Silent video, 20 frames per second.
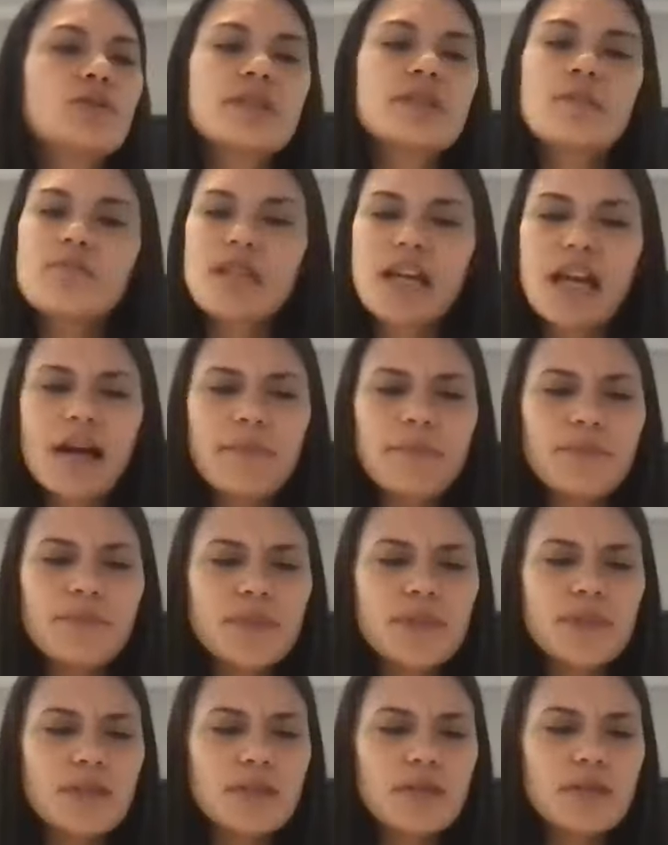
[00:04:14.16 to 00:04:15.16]

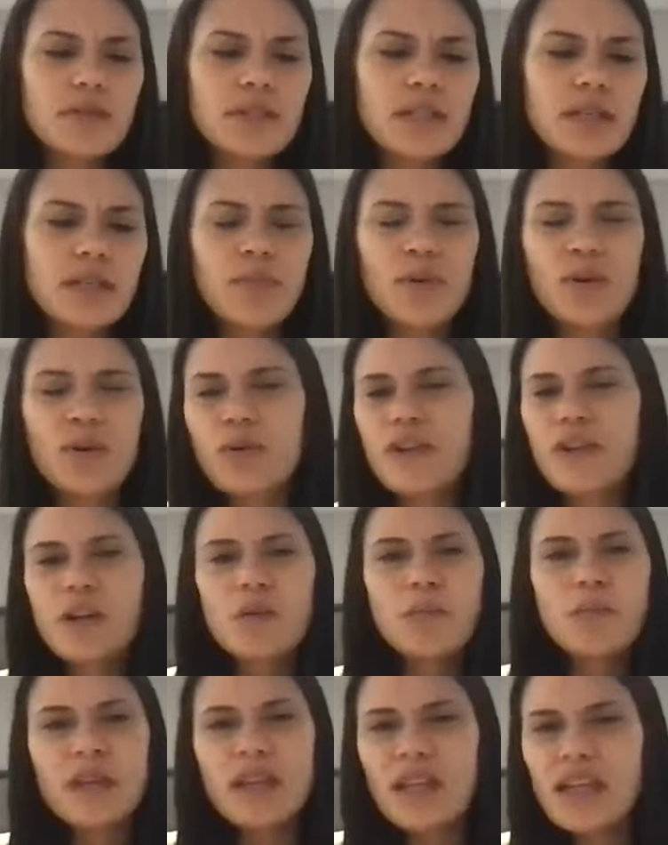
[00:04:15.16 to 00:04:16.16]
sometimes typical
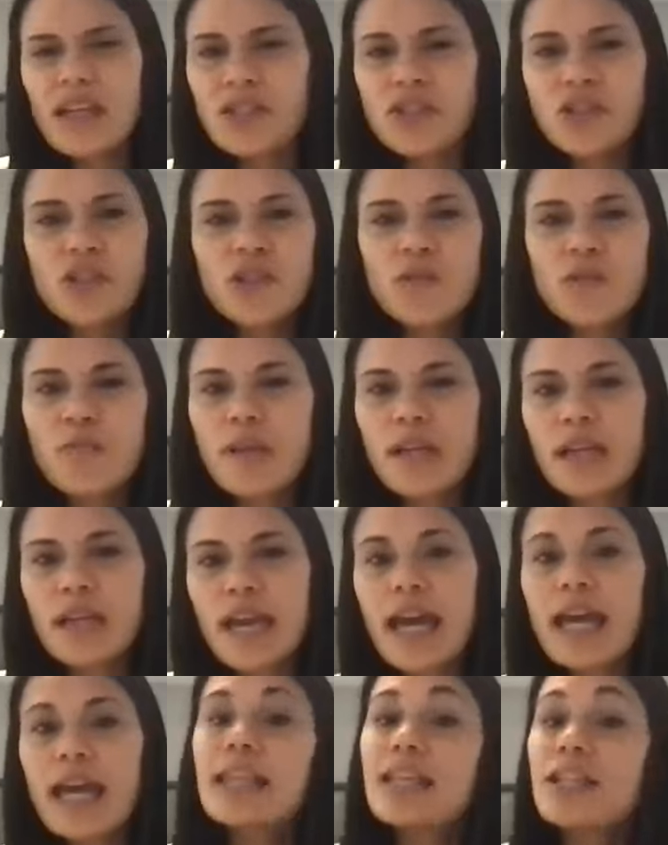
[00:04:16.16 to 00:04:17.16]
therapy can just be,
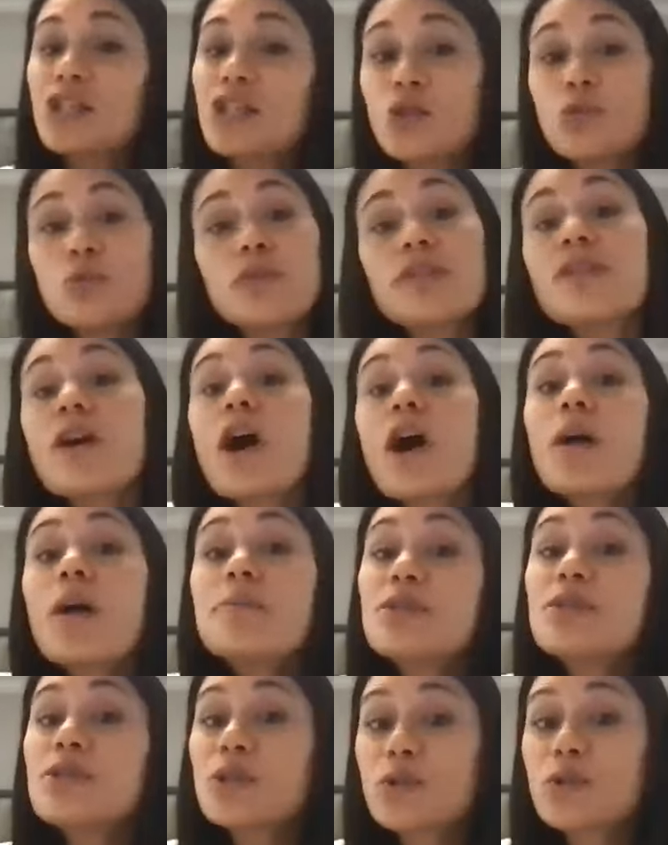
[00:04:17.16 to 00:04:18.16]
hey, let's do this
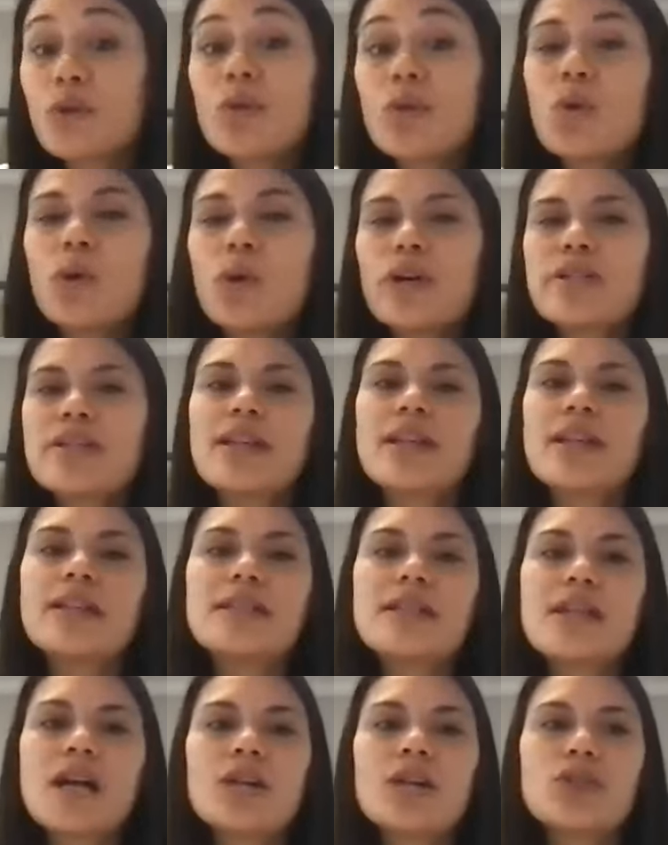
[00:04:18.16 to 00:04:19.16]
obstacle course. And
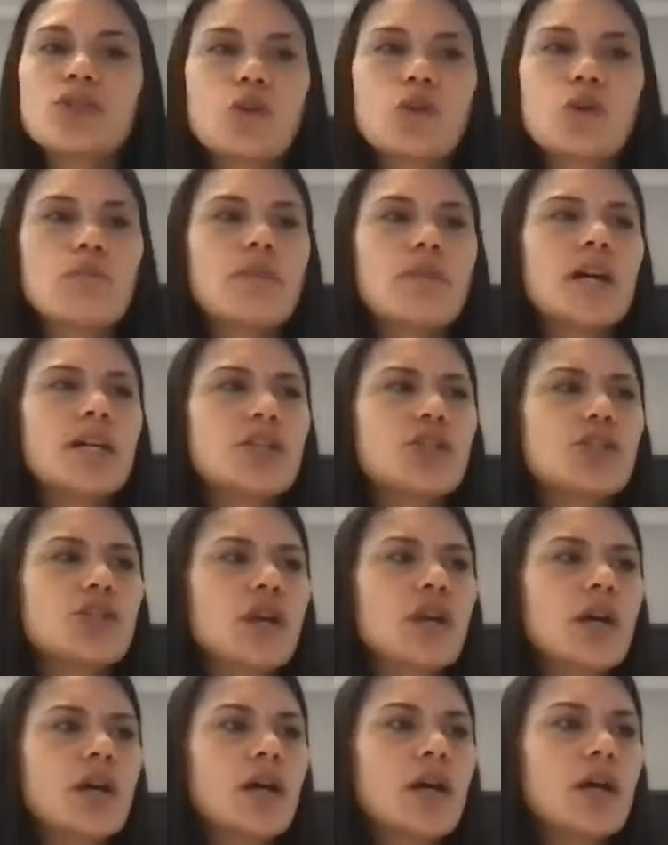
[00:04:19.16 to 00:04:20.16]
it's not so much
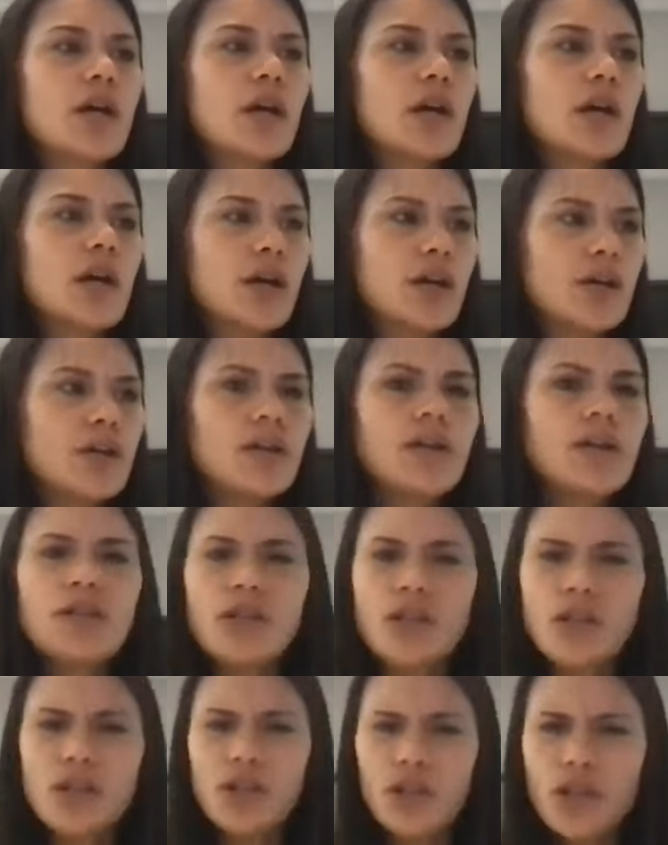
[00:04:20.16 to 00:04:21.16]

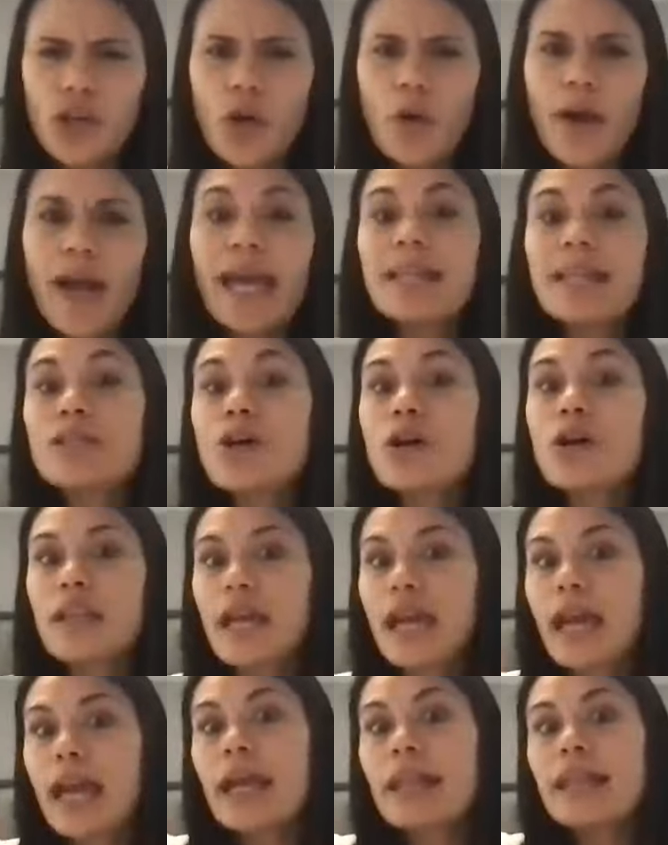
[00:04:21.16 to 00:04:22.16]
hands-on,
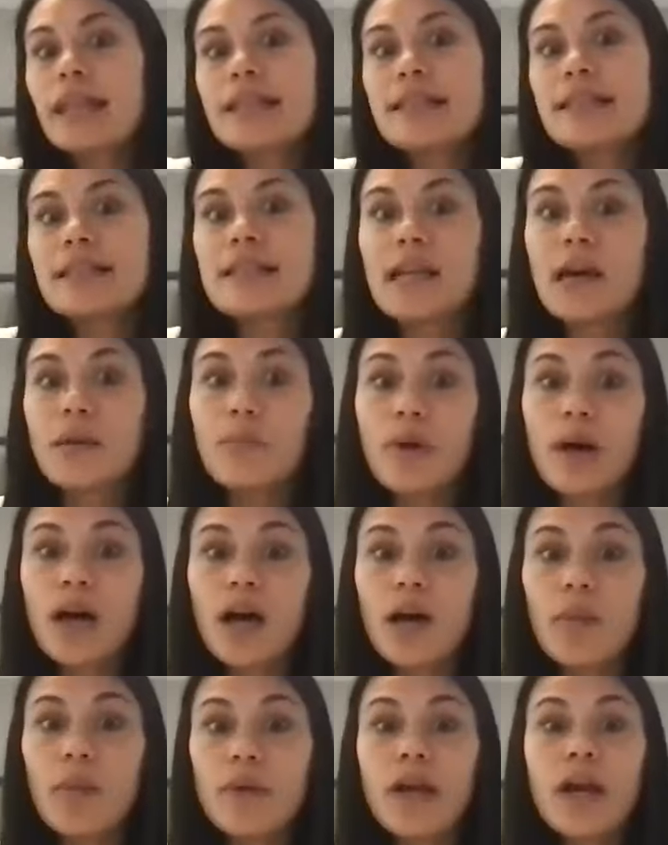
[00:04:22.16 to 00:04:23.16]
like, "Hey, let's step
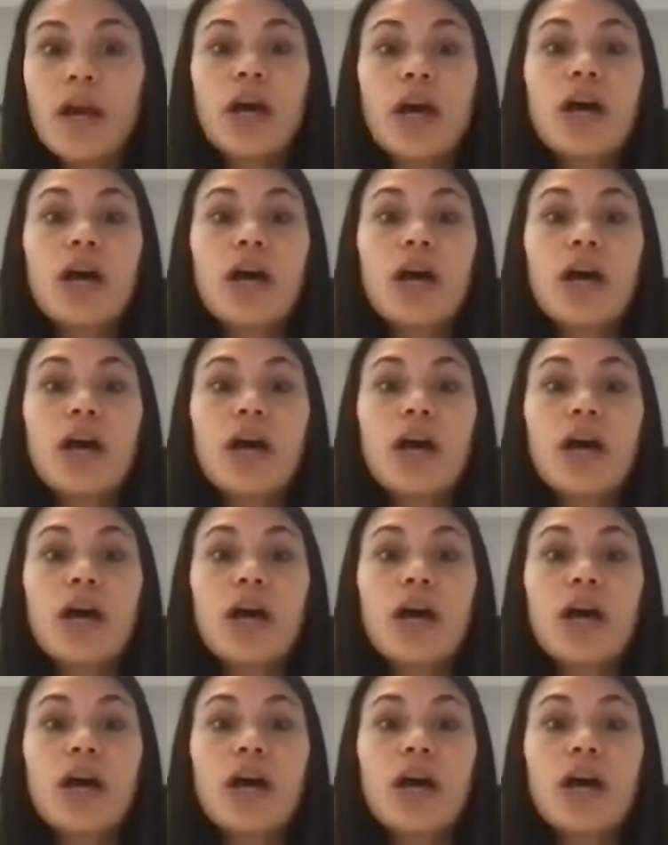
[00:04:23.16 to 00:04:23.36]
up."